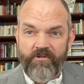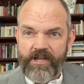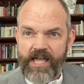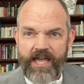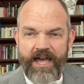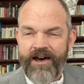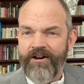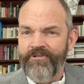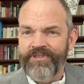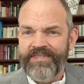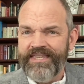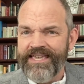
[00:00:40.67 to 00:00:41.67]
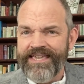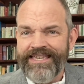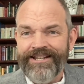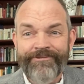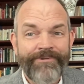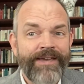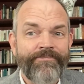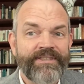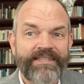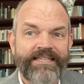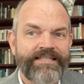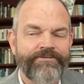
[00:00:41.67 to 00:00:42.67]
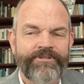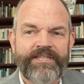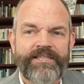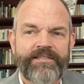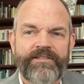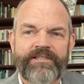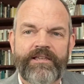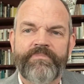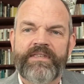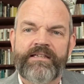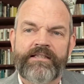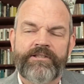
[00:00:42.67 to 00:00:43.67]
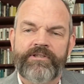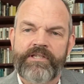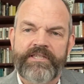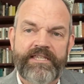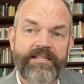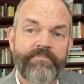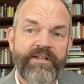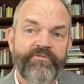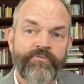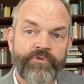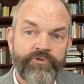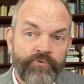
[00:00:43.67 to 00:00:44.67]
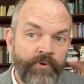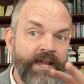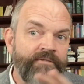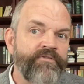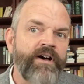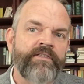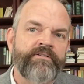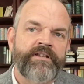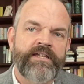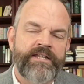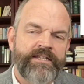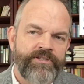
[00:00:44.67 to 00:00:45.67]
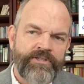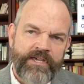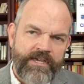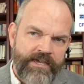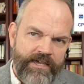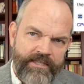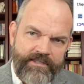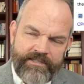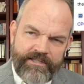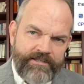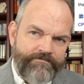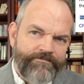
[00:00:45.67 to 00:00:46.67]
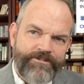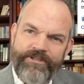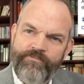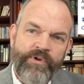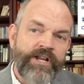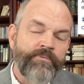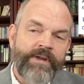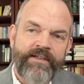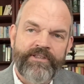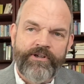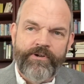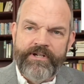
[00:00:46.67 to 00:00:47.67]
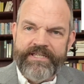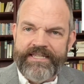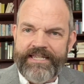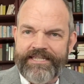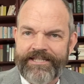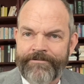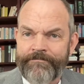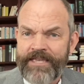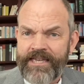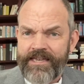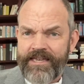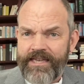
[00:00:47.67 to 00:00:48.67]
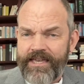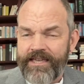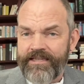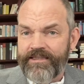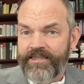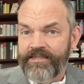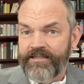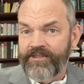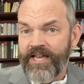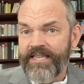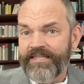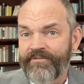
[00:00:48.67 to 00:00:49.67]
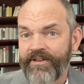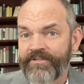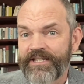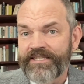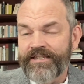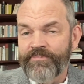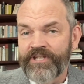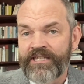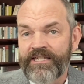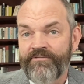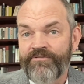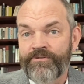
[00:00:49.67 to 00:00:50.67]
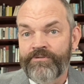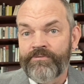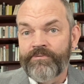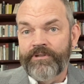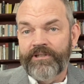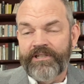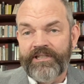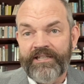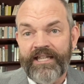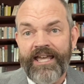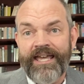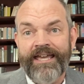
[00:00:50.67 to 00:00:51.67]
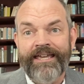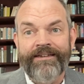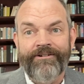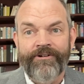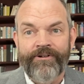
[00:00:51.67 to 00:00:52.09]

how did they get away with this? So this is something acetaminophen was grandfathered in. It's went around the current system, and the lines of evidence I'm going to give you today